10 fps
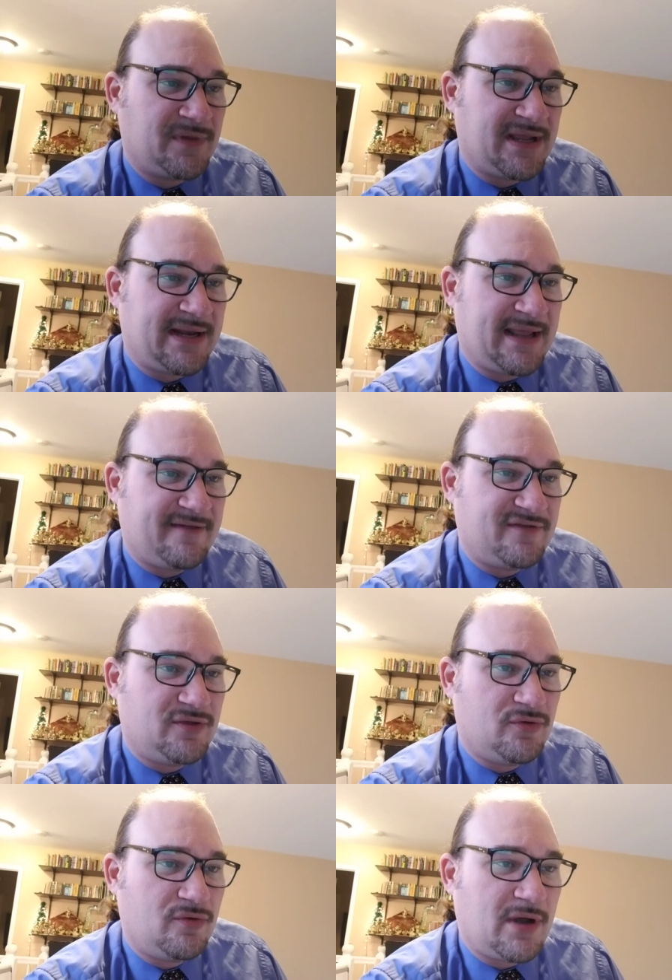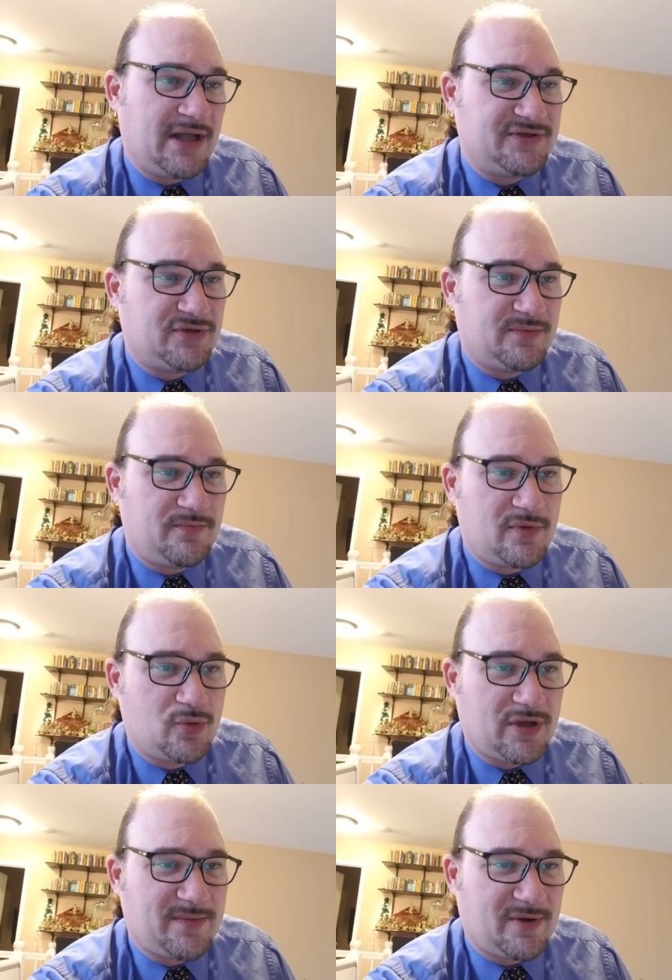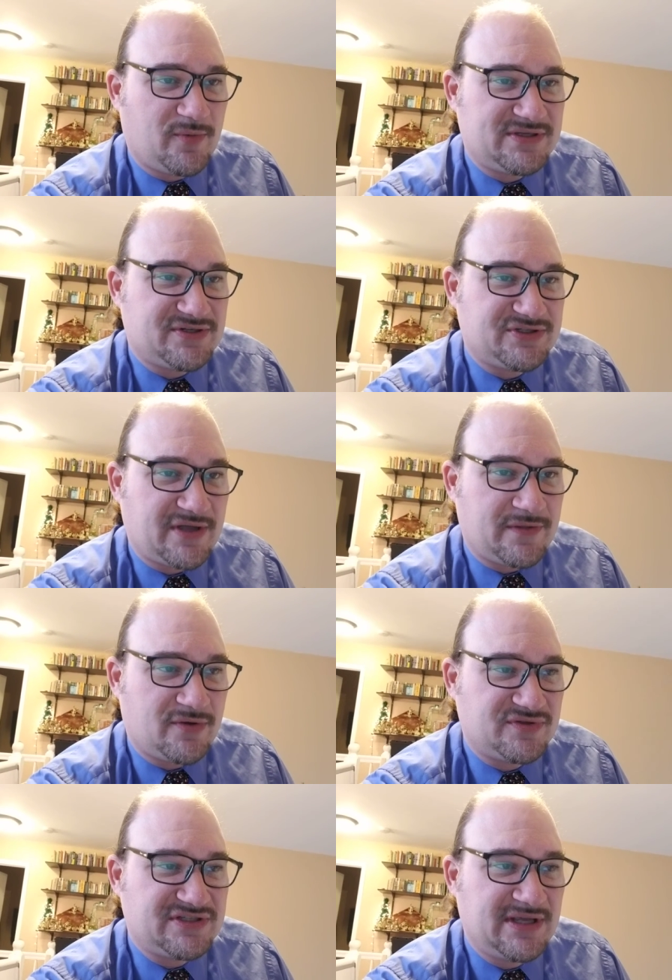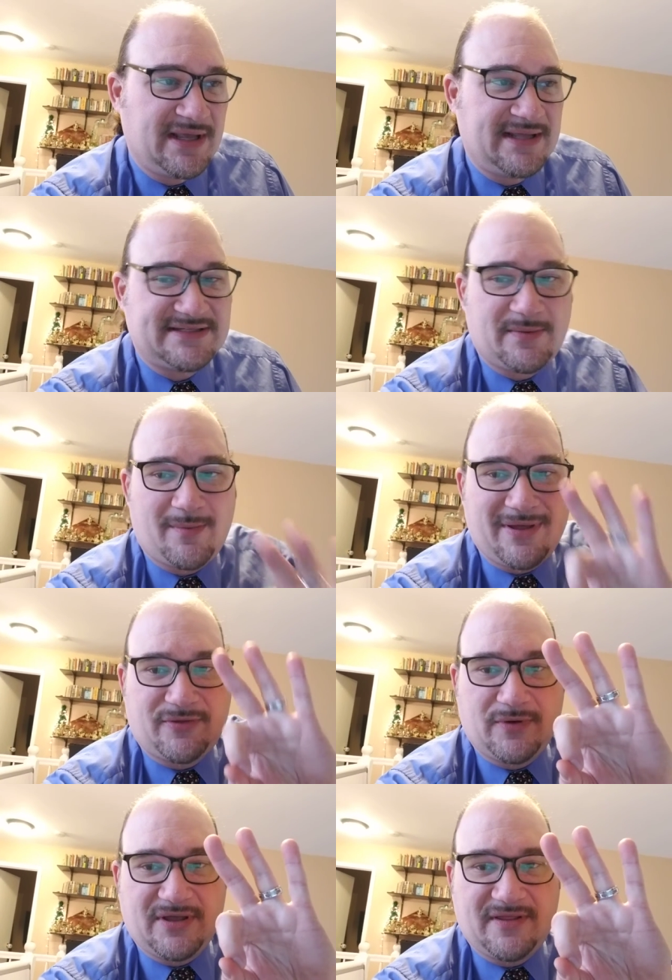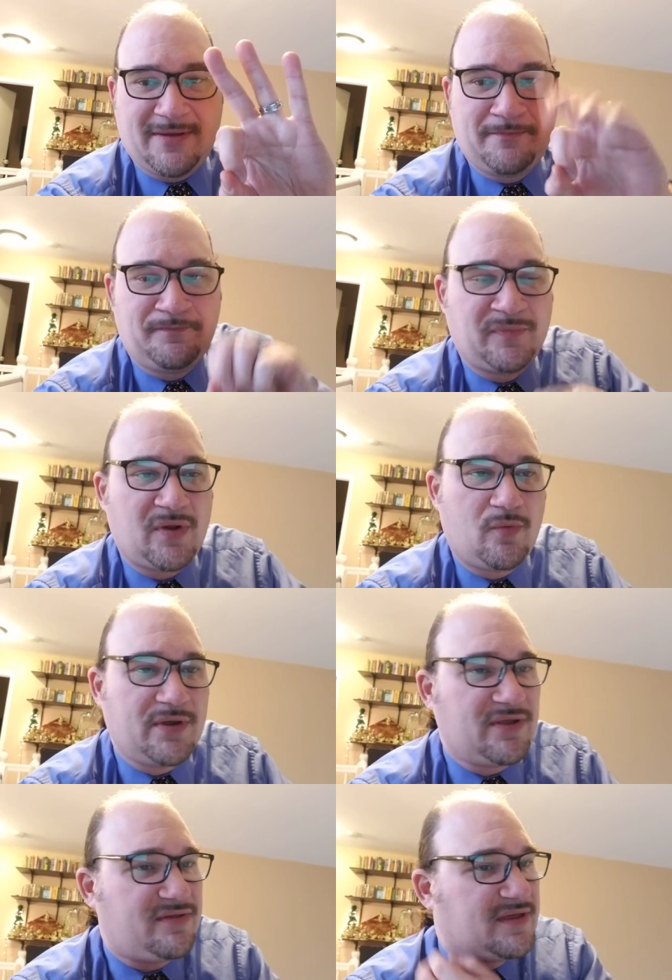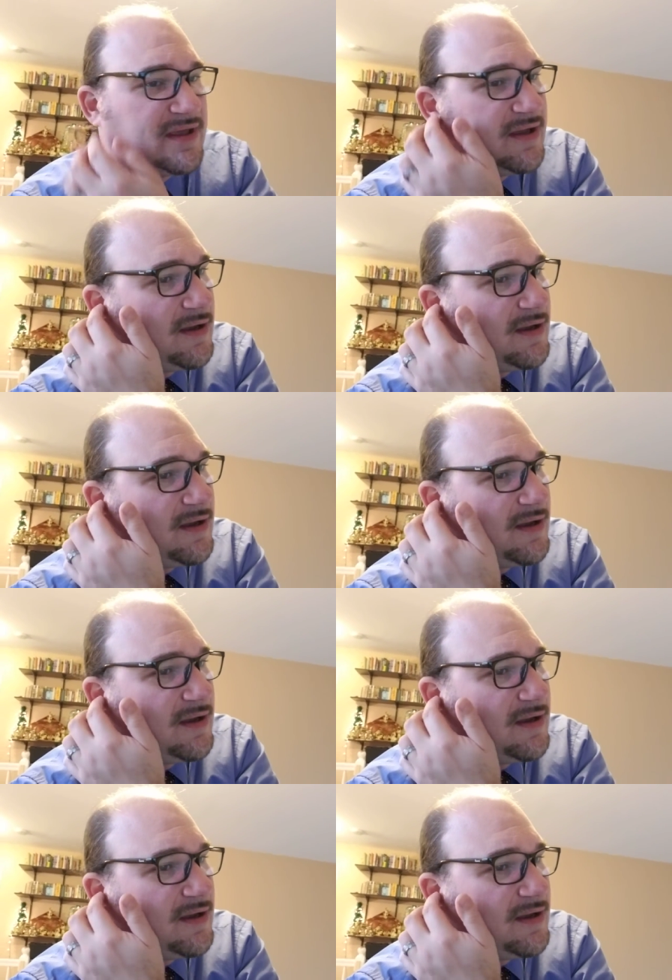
and have you uh, do a quick bit of research on those. Tell me about three of them, what you think